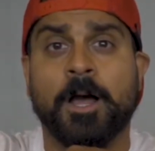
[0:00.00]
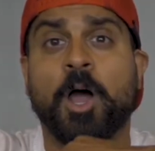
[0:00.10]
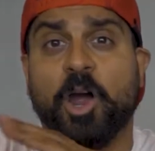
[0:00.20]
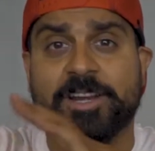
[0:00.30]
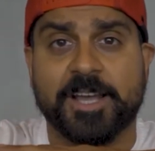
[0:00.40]

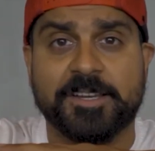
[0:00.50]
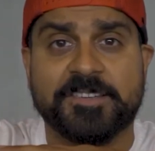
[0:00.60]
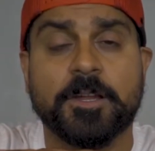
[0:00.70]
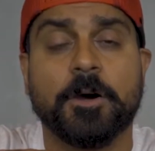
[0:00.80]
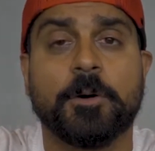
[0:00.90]
All right, guys,
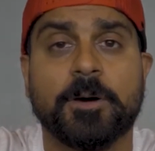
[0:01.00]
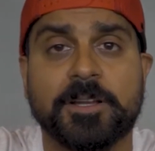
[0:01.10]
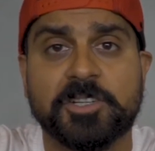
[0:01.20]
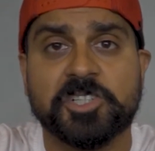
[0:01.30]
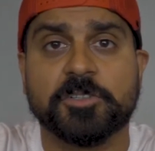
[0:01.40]
so
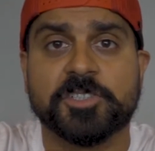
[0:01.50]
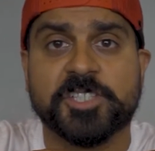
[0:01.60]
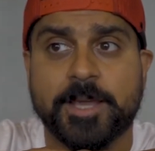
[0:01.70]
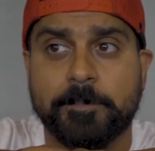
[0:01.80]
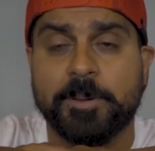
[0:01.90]
additional
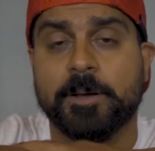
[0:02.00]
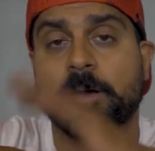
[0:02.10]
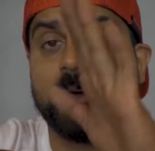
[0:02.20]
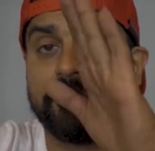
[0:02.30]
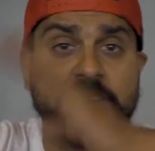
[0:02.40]
tip
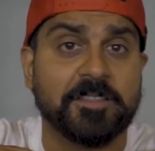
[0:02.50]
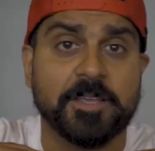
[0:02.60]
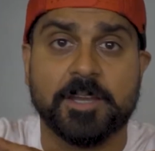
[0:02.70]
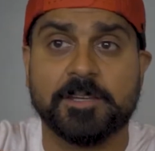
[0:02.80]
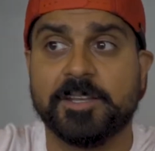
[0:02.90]
right at the
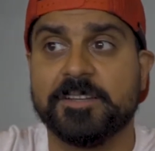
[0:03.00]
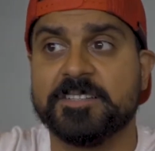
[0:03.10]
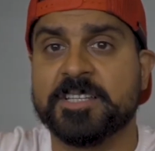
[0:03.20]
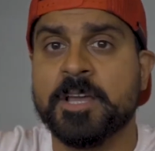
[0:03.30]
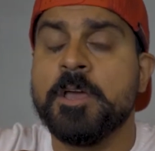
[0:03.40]
end
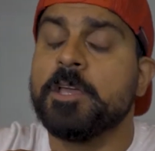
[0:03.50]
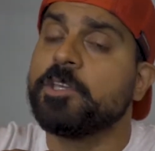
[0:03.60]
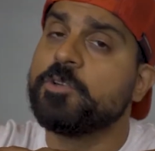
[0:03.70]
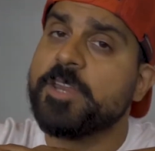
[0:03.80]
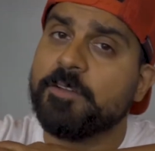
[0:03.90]
is
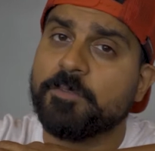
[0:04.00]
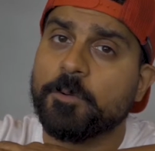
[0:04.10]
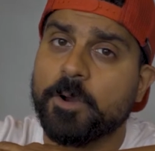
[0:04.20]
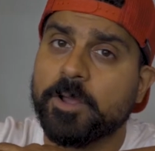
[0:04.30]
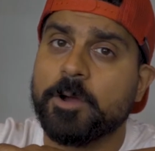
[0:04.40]
you never
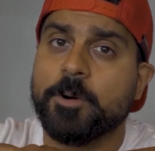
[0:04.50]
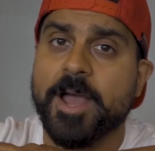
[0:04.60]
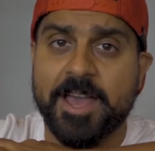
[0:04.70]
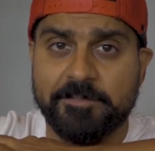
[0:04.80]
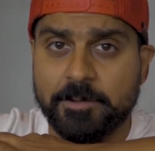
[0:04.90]
want to go
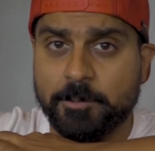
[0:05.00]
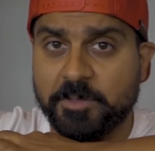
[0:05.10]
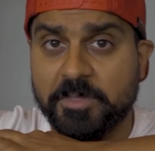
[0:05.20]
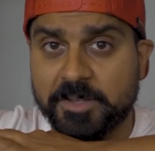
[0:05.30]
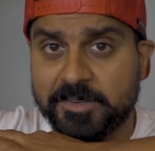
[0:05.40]
heavy
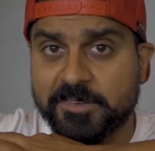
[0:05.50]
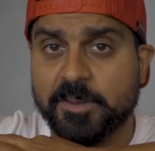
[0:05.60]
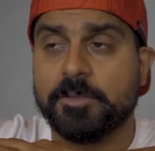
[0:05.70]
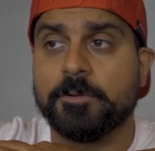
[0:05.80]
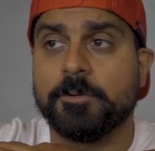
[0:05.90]
with these.
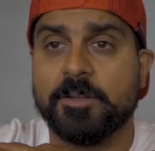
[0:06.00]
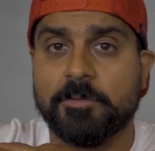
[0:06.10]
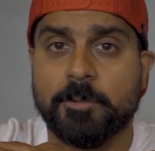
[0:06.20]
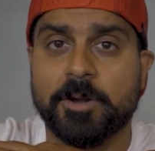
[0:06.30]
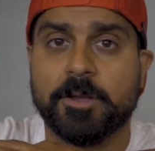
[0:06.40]
You never
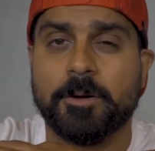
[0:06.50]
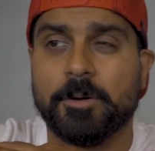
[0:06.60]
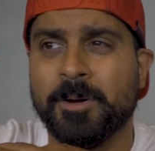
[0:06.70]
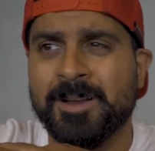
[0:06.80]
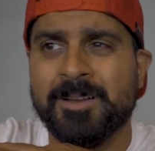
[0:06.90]
want to
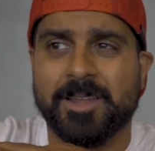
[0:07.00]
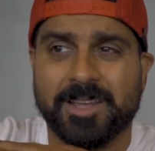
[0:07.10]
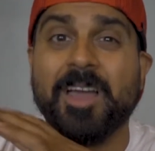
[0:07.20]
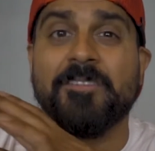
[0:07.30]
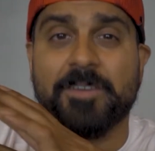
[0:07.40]
go like
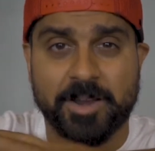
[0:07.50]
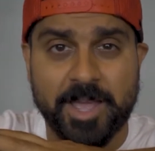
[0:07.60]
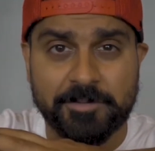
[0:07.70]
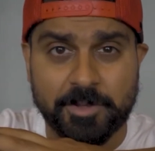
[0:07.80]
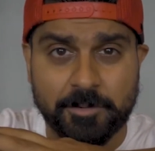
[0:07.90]
very
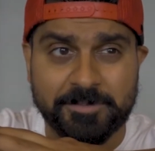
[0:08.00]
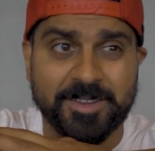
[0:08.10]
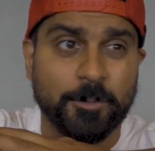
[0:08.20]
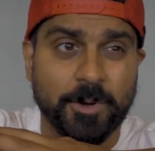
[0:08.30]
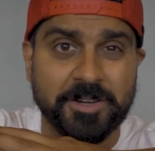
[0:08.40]
heavy reps,
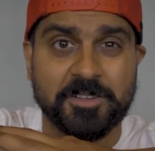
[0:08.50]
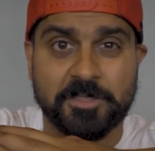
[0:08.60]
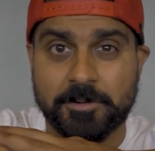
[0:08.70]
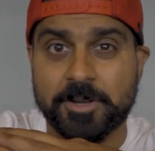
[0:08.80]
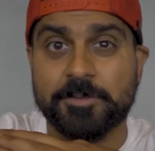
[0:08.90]
like 1 to
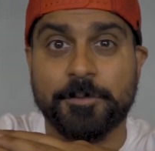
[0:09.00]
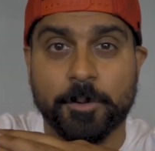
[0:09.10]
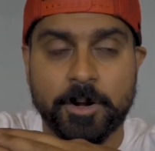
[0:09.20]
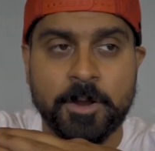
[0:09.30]
3 to 4.